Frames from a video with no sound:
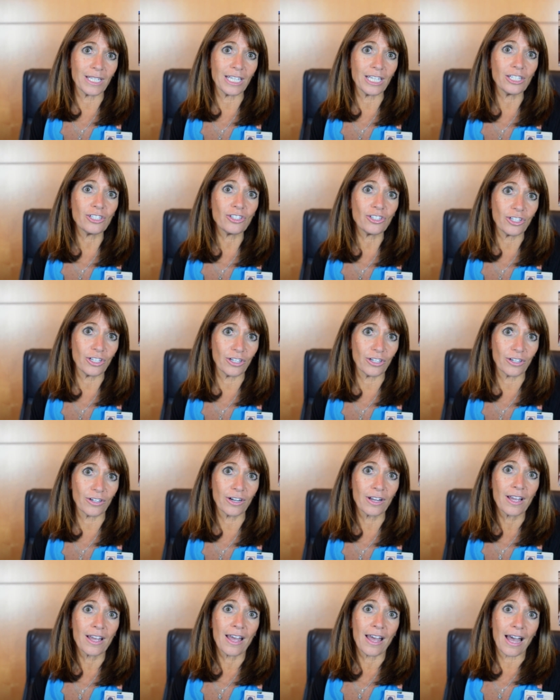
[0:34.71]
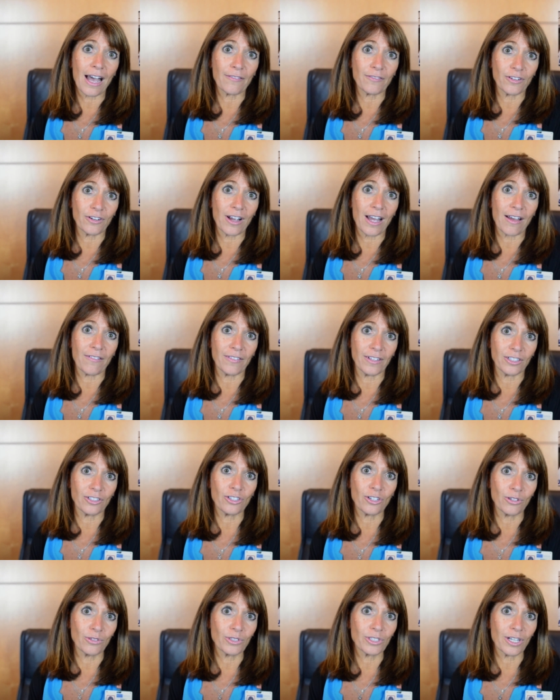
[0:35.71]
each year after having
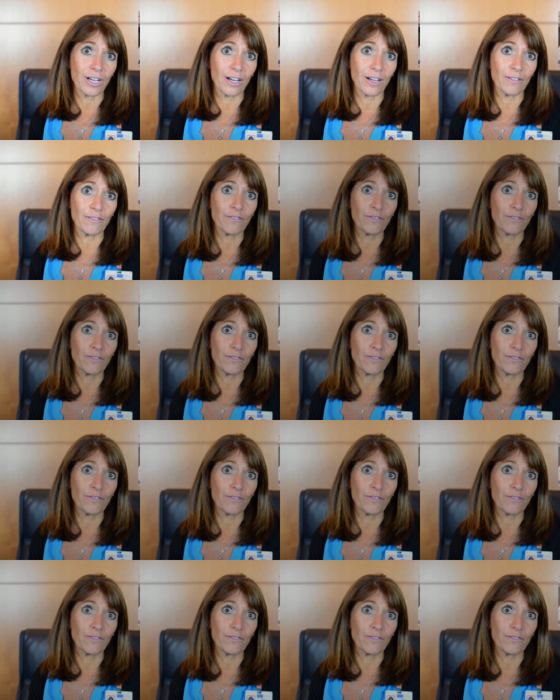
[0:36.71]
choked on